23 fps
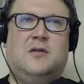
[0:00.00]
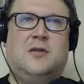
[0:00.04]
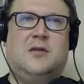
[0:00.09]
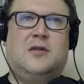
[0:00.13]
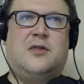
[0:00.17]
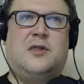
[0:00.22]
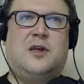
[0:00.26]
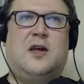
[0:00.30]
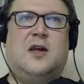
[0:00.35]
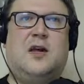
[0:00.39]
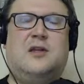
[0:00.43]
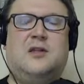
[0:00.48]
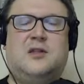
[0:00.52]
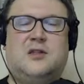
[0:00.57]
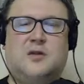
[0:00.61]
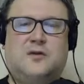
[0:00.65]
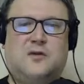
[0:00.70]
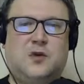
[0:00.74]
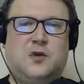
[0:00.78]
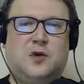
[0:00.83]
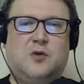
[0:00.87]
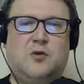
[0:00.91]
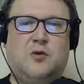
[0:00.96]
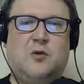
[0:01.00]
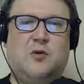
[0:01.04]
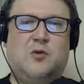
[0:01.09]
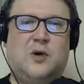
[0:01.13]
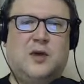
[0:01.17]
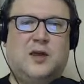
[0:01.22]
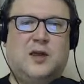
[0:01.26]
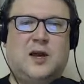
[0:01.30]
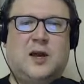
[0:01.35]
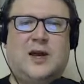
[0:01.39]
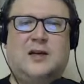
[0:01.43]
the thing as the viewer
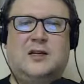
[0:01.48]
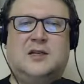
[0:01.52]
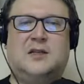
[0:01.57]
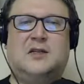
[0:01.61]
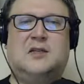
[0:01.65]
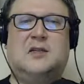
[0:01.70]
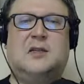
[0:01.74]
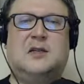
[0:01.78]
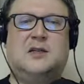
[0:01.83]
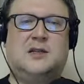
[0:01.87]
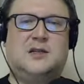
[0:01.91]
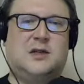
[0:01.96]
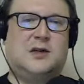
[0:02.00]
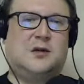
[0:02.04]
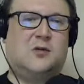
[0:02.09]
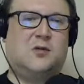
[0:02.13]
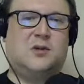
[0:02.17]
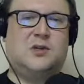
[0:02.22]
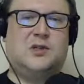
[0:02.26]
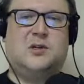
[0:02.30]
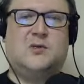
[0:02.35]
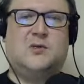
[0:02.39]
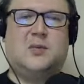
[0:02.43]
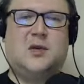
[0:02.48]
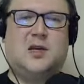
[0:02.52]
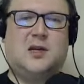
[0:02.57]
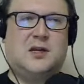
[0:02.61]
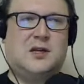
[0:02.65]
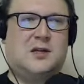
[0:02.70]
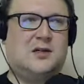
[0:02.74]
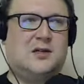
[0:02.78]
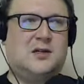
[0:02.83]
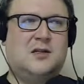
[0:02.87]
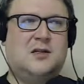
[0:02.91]
we like to see is that it was an
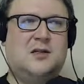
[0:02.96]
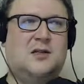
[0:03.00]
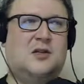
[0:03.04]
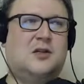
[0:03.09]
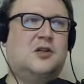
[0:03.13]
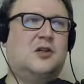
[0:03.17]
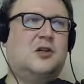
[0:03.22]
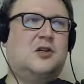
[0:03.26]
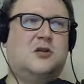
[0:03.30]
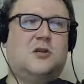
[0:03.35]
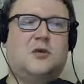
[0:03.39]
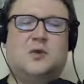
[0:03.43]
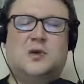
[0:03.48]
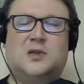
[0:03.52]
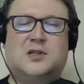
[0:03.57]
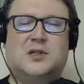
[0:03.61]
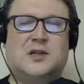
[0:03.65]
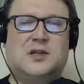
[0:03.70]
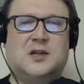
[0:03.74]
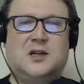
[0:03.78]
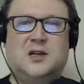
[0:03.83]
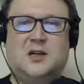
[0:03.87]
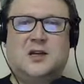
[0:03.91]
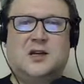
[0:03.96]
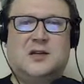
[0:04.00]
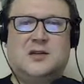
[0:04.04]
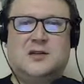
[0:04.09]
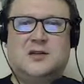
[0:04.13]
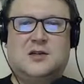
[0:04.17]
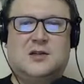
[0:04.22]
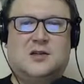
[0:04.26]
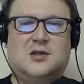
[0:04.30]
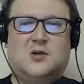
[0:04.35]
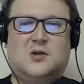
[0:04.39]
immediate decision. There wasn't
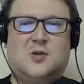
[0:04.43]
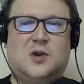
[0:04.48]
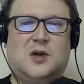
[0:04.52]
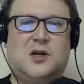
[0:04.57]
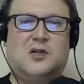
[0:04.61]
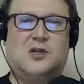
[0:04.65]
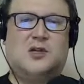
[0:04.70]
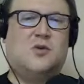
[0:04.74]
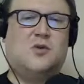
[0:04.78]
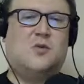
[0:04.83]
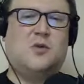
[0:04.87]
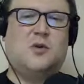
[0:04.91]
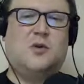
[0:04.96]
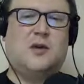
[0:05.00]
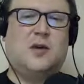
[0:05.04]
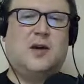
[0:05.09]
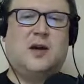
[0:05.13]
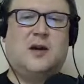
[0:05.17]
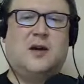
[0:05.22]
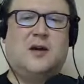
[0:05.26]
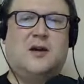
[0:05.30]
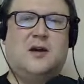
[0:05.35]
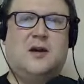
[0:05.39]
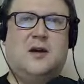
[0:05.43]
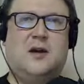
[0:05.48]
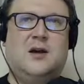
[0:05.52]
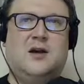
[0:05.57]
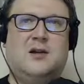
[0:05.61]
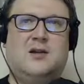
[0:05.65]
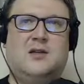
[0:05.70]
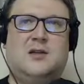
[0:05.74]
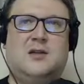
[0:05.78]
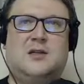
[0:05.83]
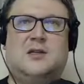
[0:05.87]
any situation where they
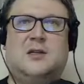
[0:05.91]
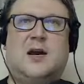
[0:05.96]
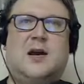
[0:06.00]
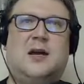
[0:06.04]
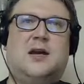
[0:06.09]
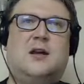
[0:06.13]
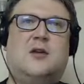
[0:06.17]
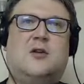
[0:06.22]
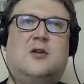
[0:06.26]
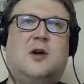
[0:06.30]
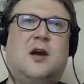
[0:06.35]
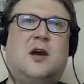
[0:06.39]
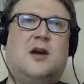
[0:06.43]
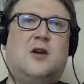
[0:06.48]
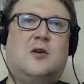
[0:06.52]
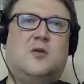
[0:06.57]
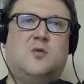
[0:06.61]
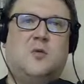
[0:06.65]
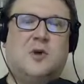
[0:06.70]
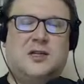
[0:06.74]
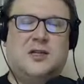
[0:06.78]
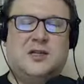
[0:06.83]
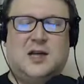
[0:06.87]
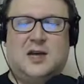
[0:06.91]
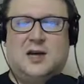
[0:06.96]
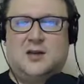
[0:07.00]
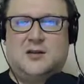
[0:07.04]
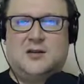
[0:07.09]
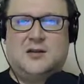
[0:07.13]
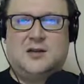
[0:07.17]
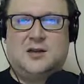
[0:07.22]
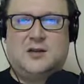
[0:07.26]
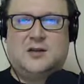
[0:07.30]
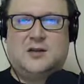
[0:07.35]
decided, okay, can we
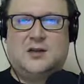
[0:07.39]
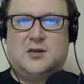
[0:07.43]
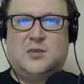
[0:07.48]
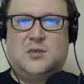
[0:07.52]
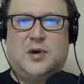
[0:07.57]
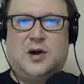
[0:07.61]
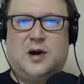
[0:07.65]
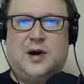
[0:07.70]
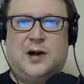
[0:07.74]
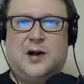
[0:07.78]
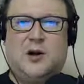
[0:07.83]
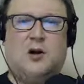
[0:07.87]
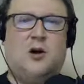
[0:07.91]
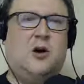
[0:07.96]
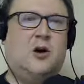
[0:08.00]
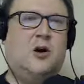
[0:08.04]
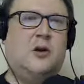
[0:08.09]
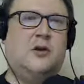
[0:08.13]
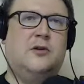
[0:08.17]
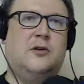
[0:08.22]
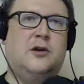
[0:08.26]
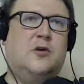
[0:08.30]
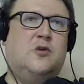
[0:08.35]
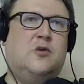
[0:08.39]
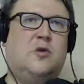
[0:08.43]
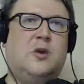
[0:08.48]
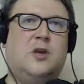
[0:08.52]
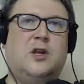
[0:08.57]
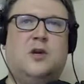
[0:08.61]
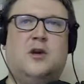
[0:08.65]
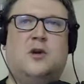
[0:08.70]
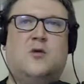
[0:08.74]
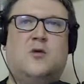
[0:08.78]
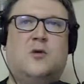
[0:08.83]
take this empire on? No,
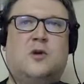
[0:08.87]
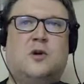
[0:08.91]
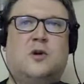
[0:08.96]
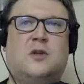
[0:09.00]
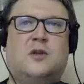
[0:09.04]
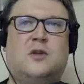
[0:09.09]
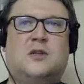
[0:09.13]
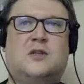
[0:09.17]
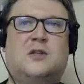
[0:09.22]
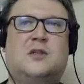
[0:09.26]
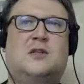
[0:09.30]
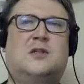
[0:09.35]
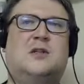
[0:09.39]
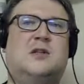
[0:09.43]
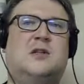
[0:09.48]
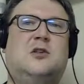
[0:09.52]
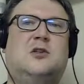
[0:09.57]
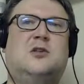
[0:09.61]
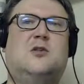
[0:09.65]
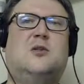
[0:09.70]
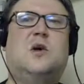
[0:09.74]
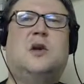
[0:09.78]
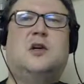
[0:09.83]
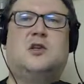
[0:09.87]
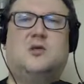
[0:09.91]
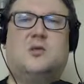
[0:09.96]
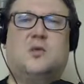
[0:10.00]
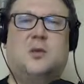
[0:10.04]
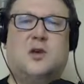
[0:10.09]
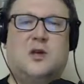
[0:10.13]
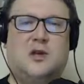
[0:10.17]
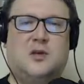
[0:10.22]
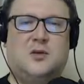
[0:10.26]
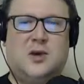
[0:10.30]
we know we're in this
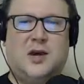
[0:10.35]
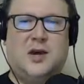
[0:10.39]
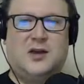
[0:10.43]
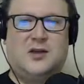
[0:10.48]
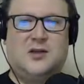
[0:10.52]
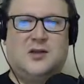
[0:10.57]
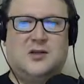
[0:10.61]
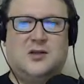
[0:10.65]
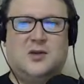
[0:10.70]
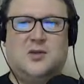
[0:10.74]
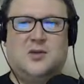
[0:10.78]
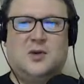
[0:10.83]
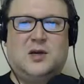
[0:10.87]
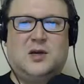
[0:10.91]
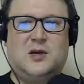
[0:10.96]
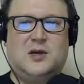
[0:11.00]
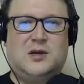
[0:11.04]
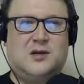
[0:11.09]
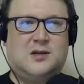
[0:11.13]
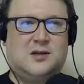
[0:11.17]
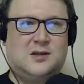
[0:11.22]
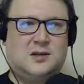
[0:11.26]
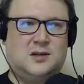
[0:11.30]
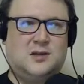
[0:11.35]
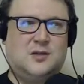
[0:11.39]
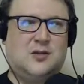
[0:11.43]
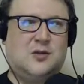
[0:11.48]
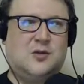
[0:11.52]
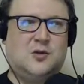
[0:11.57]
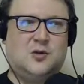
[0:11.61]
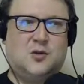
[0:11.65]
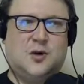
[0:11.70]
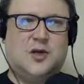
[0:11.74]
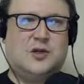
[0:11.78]
situation. We need to make this immediate
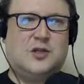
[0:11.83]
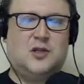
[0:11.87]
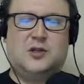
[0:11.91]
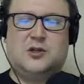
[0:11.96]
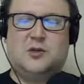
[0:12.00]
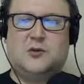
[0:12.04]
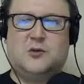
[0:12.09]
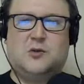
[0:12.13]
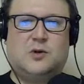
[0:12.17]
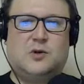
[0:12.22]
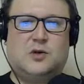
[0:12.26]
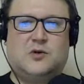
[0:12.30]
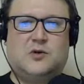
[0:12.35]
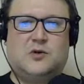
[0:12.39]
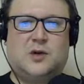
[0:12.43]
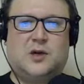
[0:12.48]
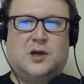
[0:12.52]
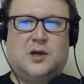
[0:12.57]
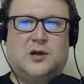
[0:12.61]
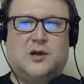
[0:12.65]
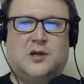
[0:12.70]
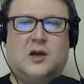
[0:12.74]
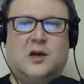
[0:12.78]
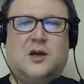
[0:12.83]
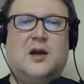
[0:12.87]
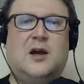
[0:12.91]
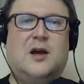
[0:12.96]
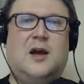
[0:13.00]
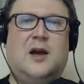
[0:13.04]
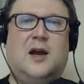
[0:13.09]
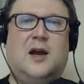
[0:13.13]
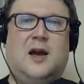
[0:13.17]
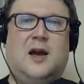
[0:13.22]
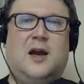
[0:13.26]
situation to retreat.
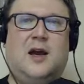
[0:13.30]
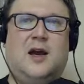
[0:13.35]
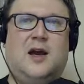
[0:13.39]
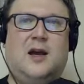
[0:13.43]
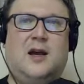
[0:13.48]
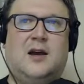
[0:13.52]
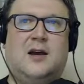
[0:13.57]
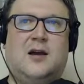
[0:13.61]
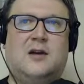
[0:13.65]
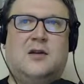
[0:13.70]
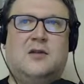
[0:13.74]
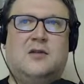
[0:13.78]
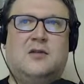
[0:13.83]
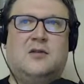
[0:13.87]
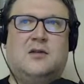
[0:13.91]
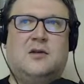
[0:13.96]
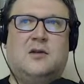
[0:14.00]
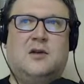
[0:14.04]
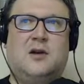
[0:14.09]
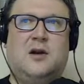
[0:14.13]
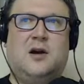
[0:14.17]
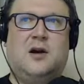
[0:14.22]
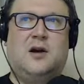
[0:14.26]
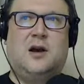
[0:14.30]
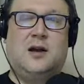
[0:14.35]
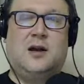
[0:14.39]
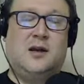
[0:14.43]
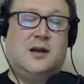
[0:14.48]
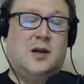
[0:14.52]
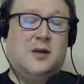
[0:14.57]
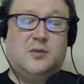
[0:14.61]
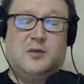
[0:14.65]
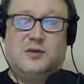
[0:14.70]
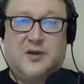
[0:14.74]
and
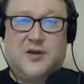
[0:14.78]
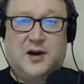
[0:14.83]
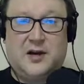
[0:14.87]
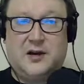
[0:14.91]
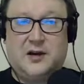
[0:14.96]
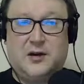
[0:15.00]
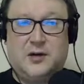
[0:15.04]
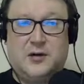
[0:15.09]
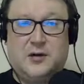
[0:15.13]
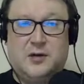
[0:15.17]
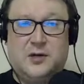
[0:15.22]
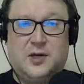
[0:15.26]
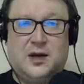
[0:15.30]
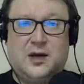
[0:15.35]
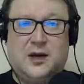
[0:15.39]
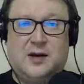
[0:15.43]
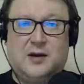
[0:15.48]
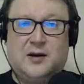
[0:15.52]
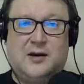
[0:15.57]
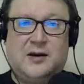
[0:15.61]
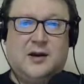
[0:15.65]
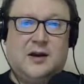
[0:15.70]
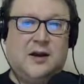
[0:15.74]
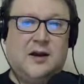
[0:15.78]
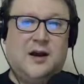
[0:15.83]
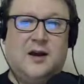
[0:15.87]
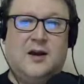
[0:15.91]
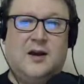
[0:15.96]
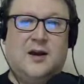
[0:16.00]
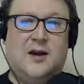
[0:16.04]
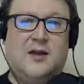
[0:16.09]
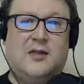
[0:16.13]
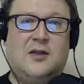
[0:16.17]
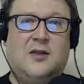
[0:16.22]
come to fight another day.
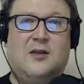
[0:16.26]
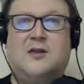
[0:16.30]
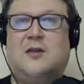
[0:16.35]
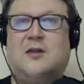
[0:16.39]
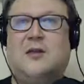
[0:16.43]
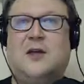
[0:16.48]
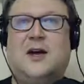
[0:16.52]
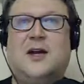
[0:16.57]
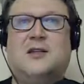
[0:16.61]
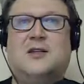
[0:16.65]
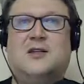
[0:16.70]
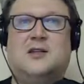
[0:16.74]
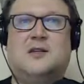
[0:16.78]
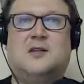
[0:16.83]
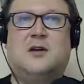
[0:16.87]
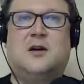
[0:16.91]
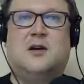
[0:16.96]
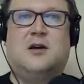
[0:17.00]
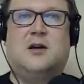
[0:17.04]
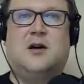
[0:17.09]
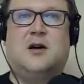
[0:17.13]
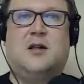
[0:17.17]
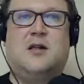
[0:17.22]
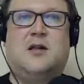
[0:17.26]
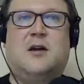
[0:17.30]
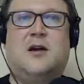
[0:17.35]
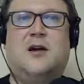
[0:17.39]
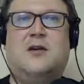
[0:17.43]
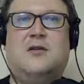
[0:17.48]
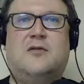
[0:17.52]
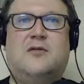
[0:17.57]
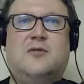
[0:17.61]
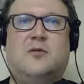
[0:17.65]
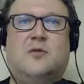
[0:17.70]
And I think that that's a
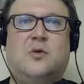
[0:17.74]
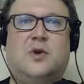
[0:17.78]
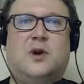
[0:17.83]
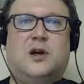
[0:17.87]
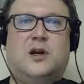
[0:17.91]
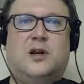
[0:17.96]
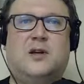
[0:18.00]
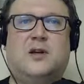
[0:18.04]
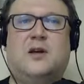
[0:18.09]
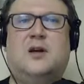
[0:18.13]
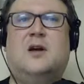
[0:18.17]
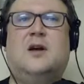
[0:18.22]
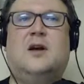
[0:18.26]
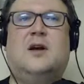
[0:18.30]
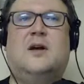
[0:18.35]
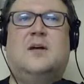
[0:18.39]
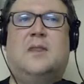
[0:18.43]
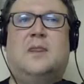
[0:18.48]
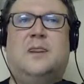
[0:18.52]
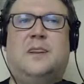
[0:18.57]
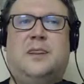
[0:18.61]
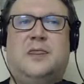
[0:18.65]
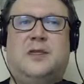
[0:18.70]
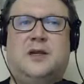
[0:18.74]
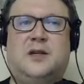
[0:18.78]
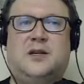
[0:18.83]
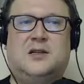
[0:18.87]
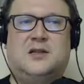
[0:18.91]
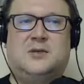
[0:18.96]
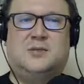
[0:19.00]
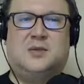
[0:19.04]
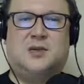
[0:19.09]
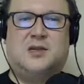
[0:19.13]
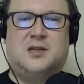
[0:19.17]
lot of what
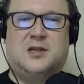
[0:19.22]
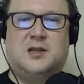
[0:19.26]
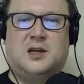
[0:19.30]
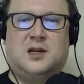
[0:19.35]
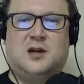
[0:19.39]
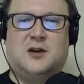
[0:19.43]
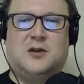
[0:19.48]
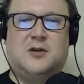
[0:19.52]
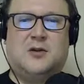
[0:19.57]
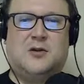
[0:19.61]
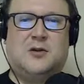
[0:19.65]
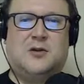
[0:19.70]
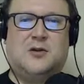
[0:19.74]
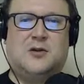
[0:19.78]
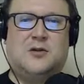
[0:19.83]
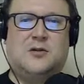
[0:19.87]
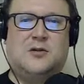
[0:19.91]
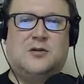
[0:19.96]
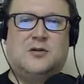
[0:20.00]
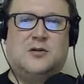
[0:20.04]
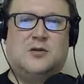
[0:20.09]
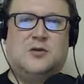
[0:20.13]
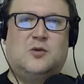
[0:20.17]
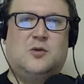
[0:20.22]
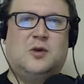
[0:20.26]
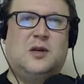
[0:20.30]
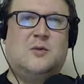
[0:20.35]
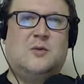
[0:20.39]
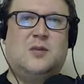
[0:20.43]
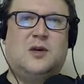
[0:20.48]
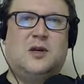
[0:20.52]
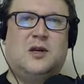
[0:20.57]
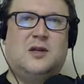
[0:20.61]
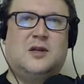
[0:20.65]
this particular
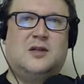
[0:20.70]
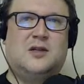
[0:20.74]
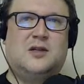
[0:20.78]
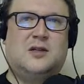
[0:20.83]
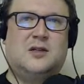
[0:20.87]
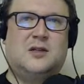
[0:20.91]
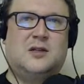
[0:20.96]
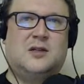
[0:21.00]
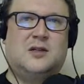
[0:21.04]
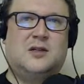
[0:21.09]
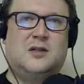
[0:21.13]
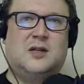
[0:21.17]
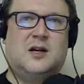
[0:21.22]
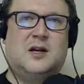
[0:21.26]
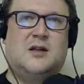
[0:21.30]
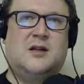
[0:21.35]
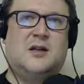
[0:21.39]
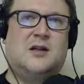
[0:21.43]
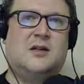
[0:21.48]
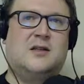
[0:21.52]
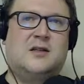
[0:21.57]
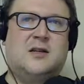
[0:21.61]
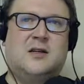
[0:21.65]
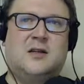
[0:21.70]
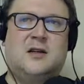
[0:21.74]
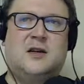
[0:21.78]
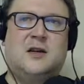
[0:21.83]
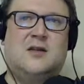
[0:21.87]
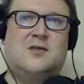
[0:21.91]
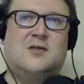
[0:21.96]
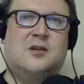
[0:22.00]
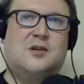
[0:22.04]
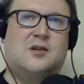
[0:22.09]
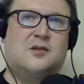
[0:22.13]
20 minutes is telling us. And
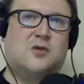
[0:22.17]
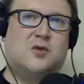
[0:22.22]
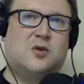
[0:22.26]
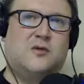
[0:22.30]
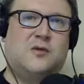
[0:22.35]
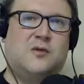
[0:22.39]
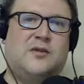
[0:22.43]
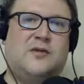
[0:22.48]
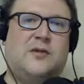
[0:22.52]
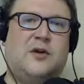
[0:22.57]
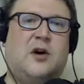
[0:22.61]
it even sort of